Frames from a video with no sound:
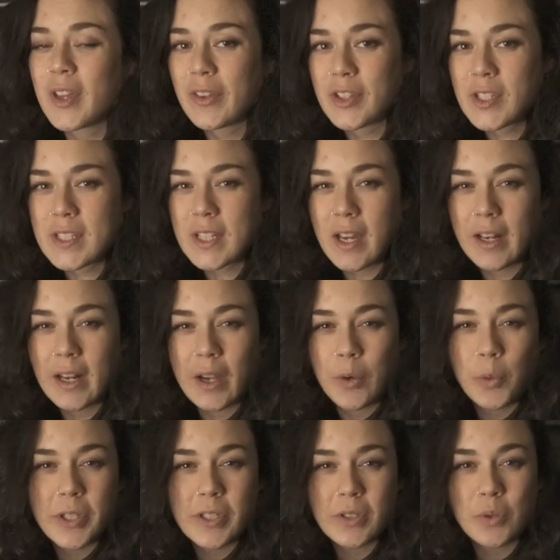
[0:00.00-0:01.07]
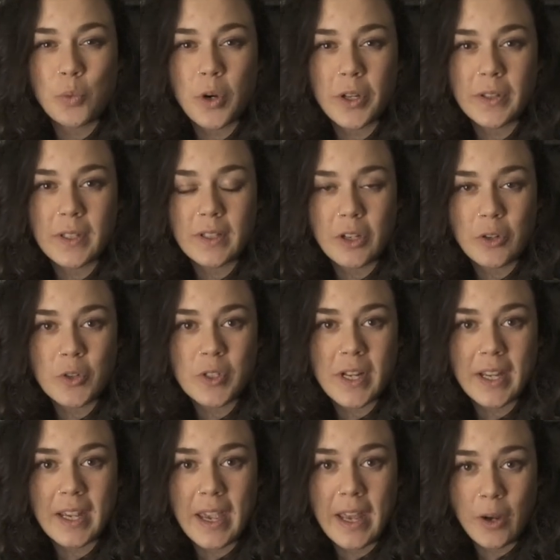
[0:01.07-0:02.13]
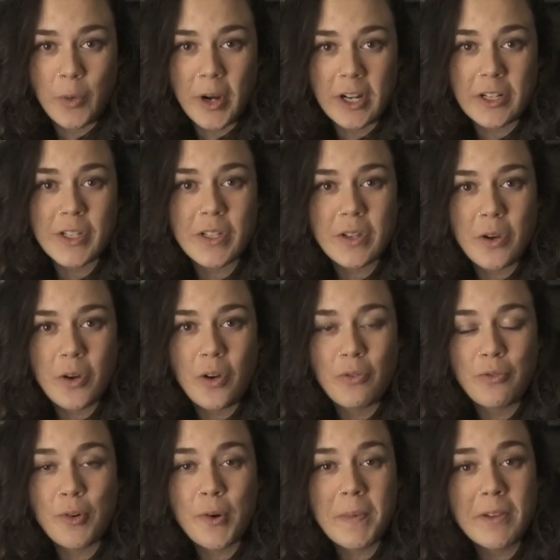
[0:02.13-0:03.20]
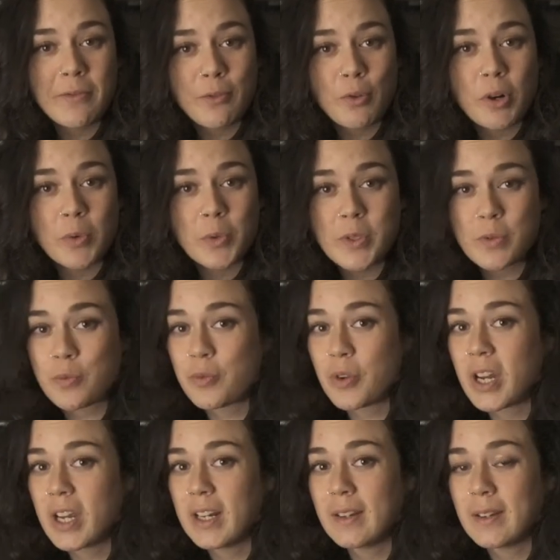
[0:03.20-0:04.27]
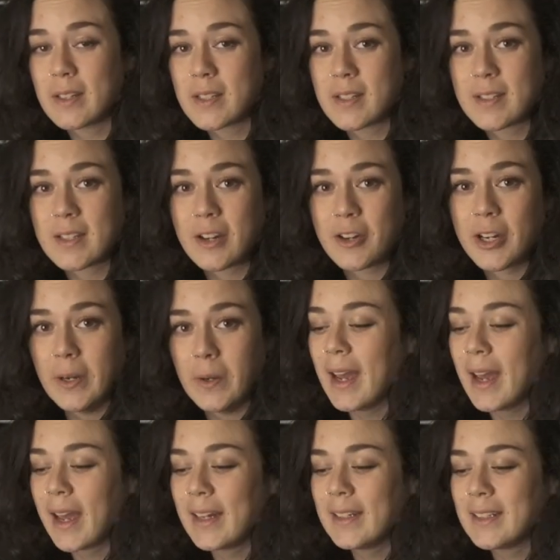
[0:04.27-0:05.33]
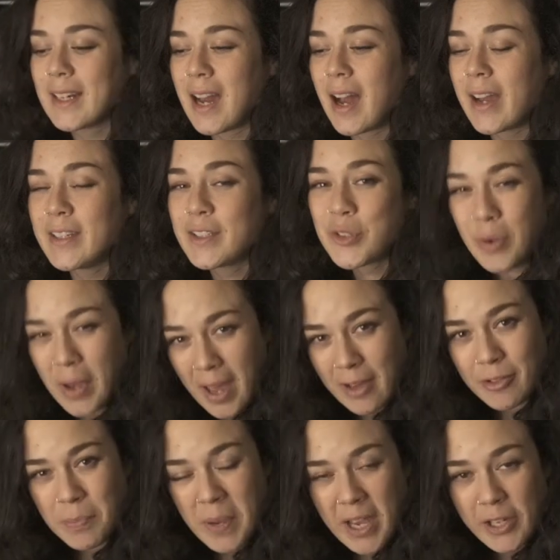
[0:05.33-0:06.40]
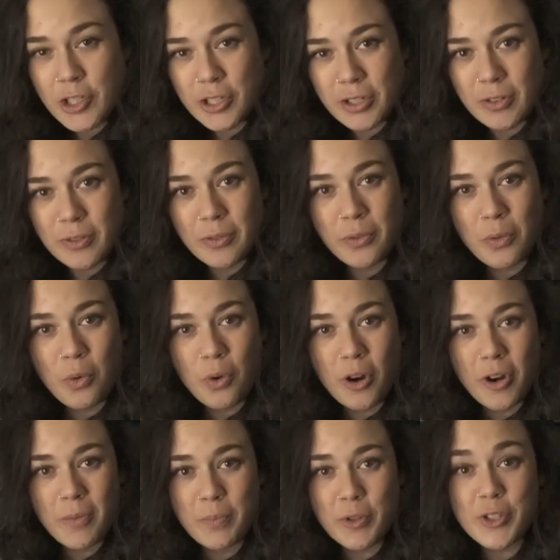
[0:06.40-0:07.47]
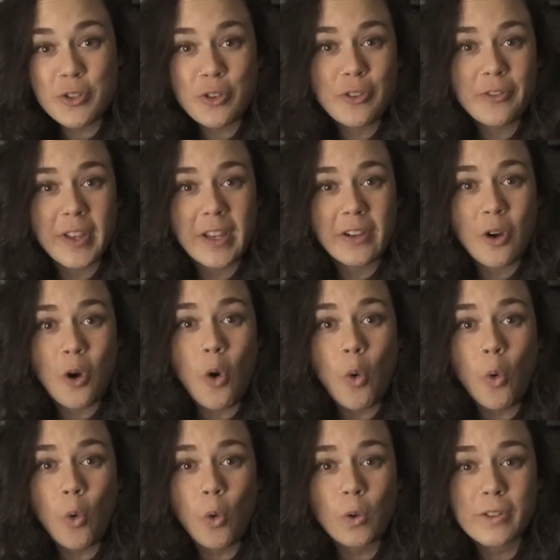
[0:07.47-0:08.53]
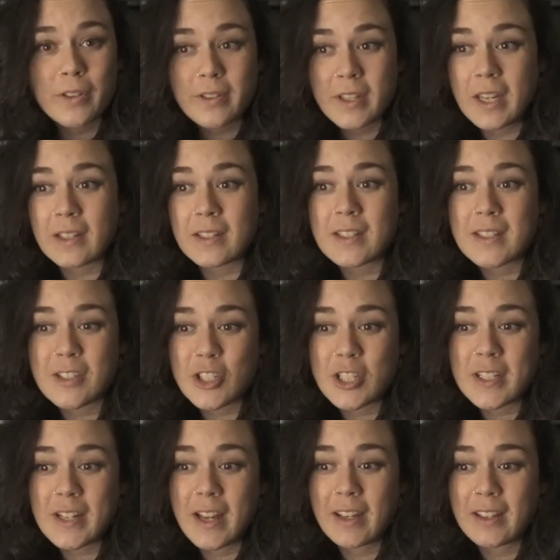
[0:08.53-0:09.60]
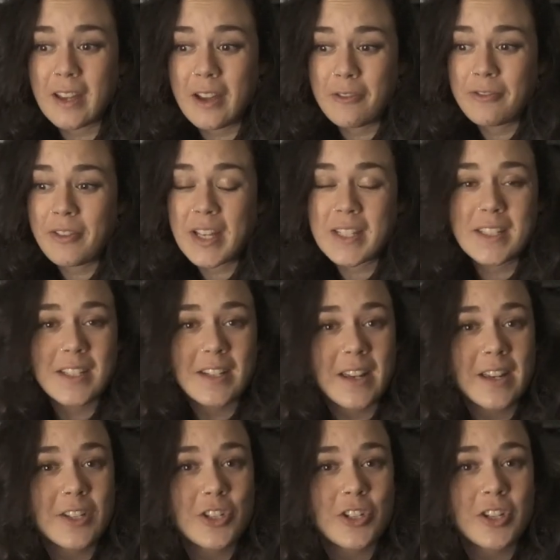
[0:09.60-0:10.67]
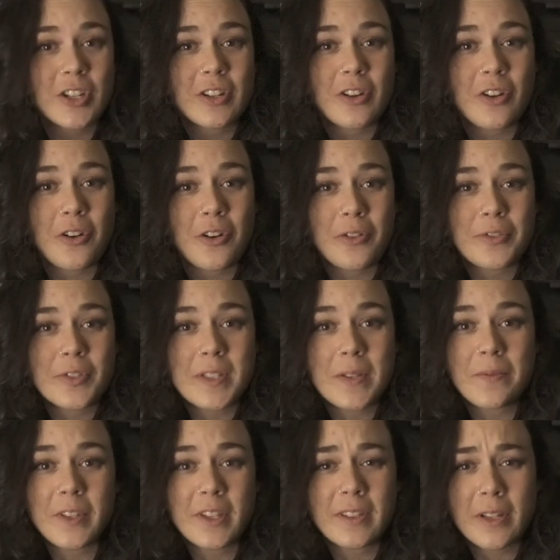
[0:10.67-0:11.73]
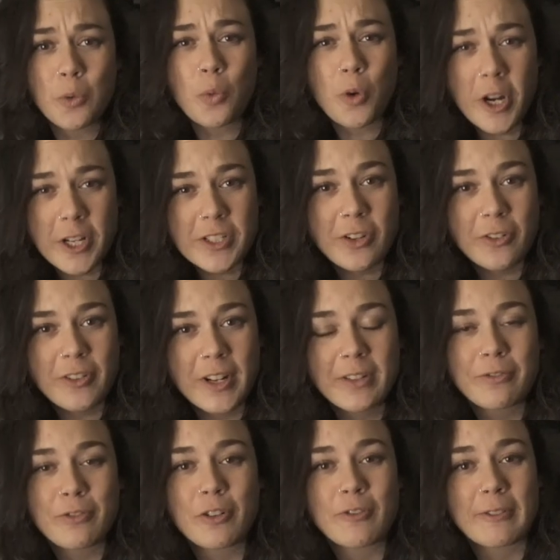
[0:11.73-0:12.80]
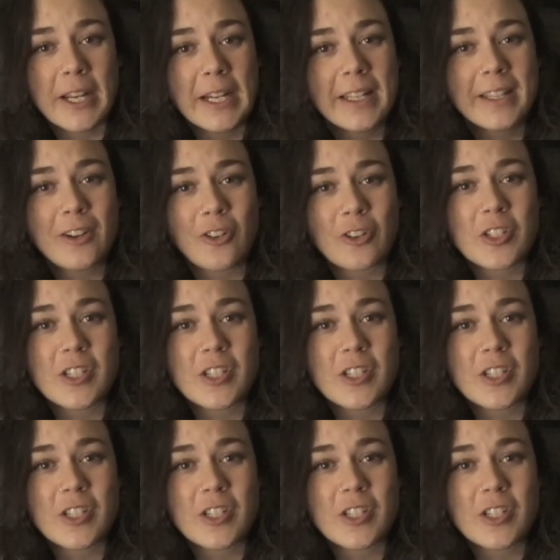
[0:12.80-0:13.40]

other side, I wanted one that goes like anywhere. So 4x4 was really necessary. And I do have a passion for preserving old things, just like a fascination of something that works already for a really long